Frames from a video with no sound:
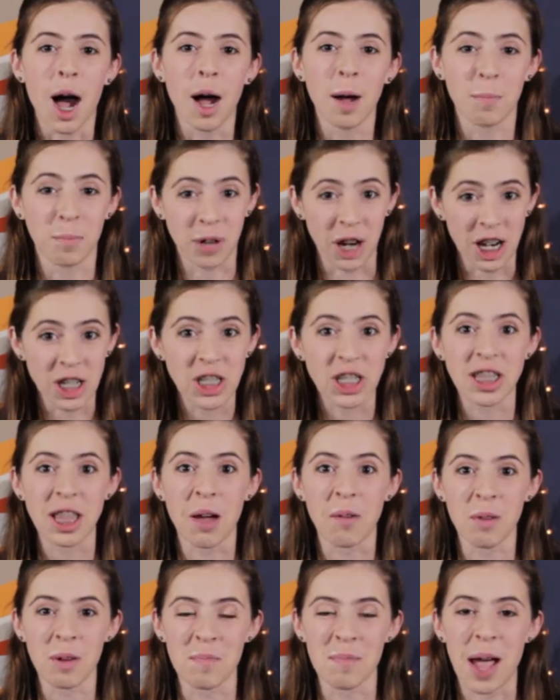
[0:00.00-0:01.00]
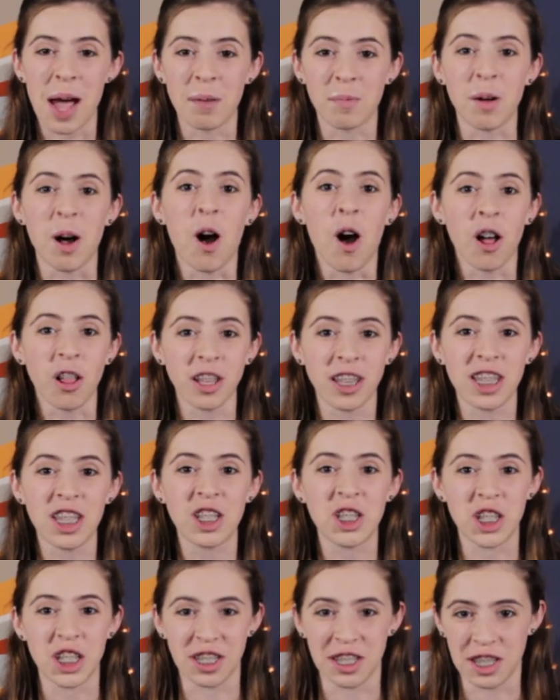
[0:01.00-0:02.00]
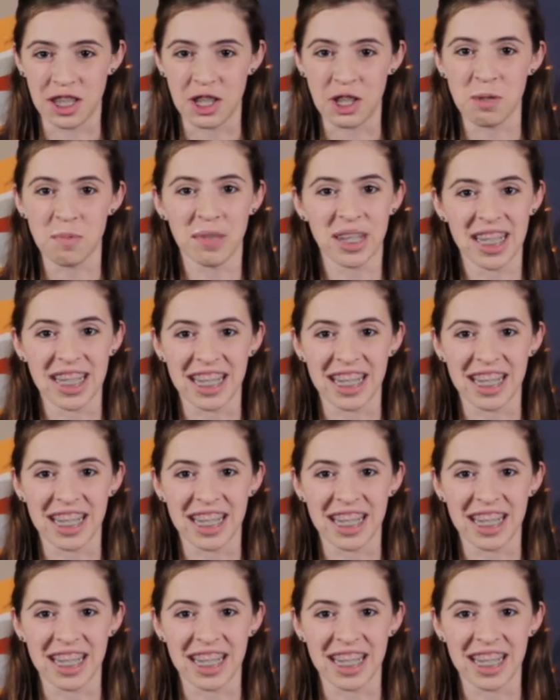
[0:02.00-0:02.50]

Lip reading: a project that would map all of the genes in human